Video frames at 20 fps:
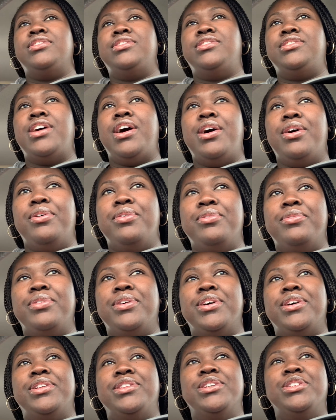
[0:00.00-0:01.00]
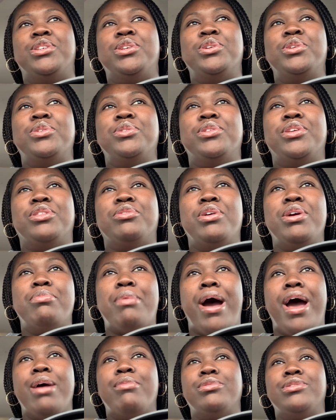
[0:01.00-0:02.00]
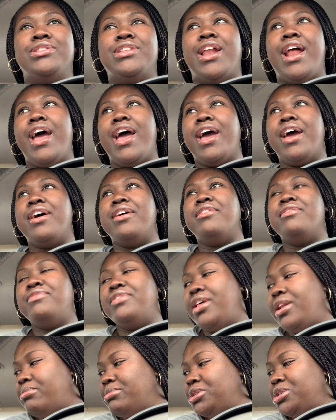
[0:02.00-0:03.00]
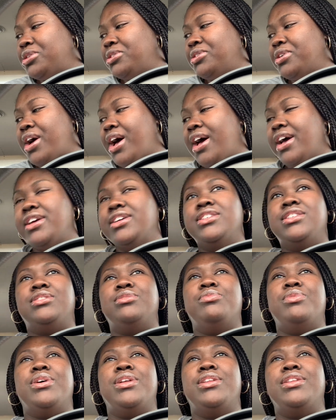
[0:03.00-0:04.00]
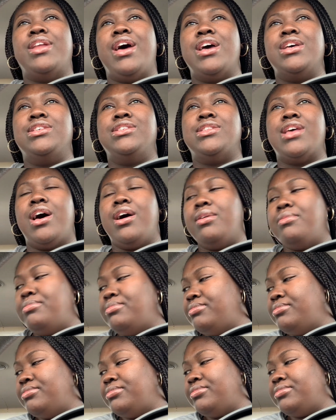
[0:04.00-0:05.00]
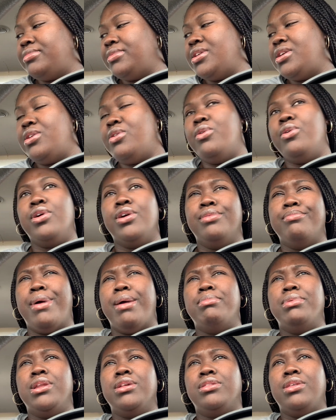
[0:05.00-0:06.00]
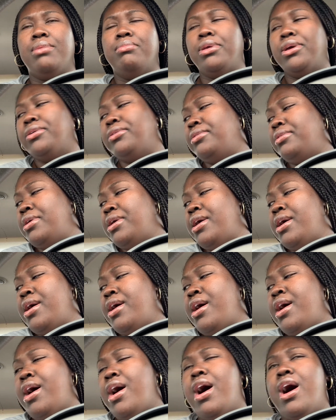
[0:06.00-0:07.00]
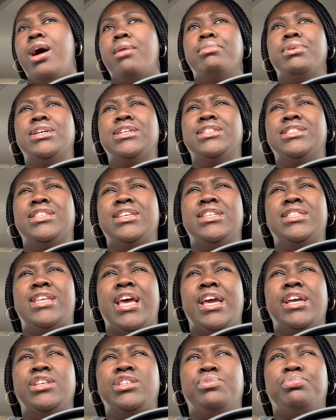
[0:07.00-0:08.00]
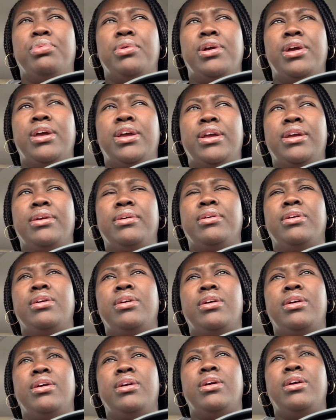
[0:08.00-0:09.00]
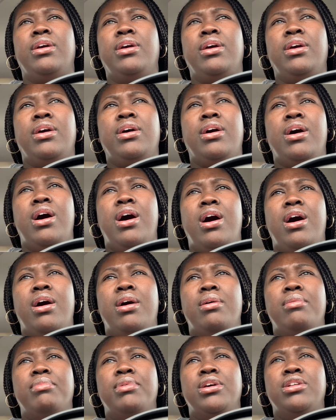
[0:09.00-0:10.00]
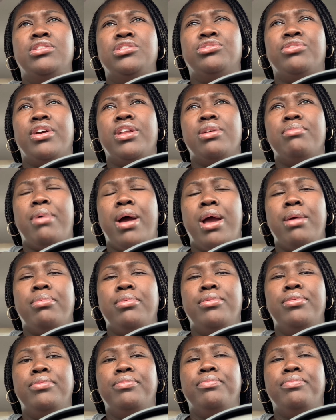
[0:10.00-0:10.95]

so the three Bibles that I have that I'm gonna show you guys when I stop, or it might be the thumbnail, is the Dayspring Illustrating Bible,